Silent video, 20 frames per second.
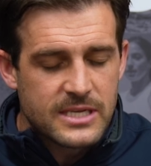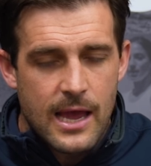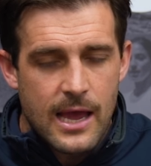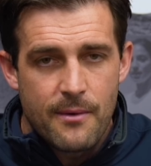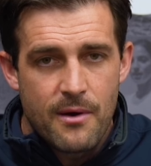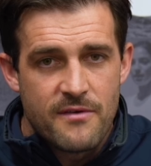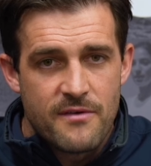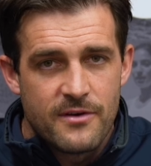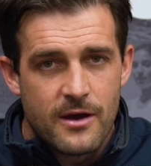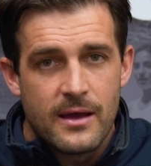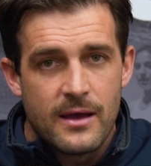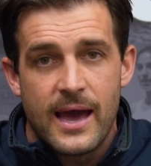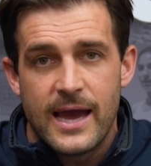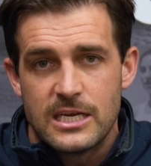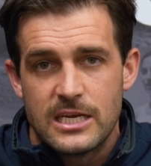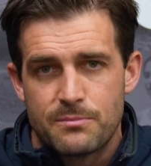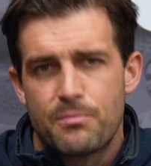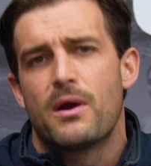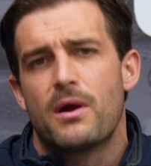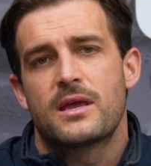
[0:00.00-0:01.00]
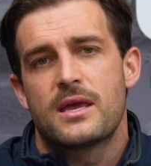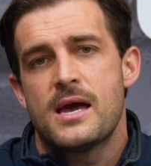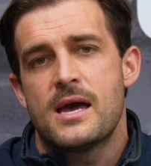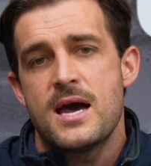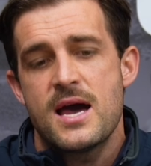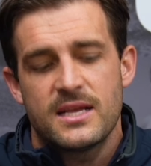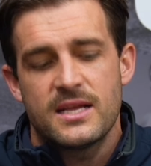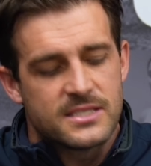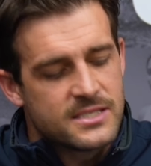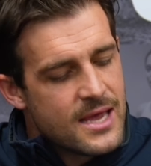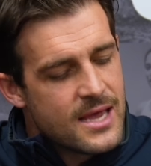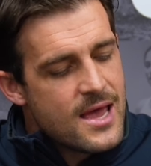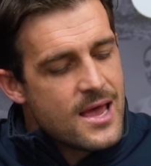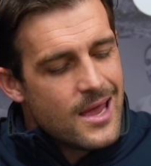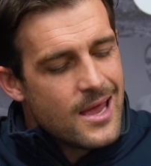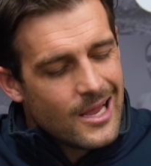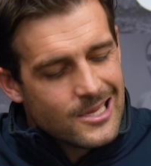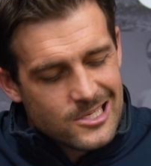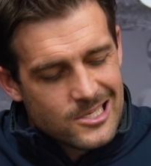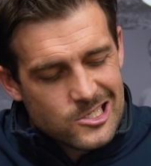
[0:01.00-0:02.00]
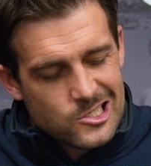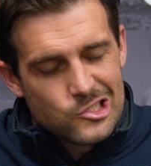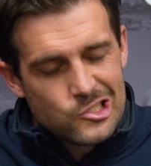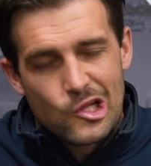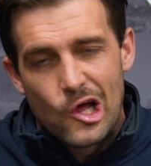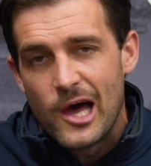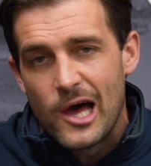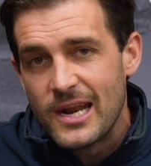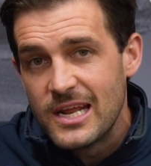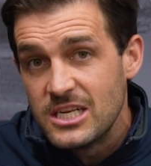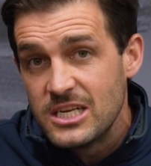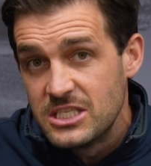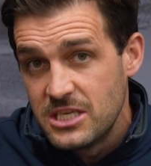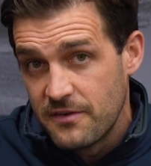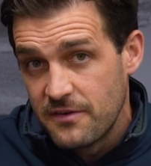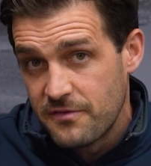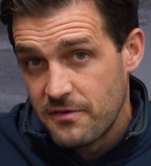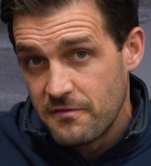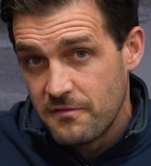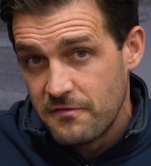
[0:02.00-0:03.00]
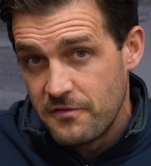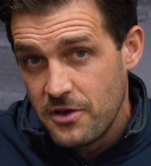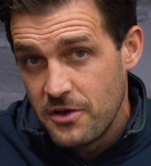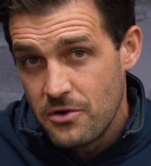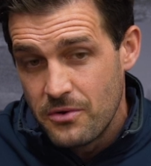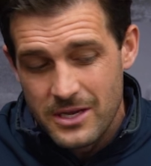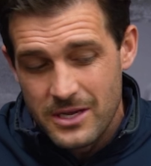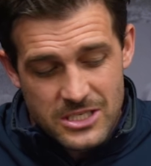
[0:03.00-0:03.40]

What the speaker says: However, hate to break your hearts, it's a slightly different feel.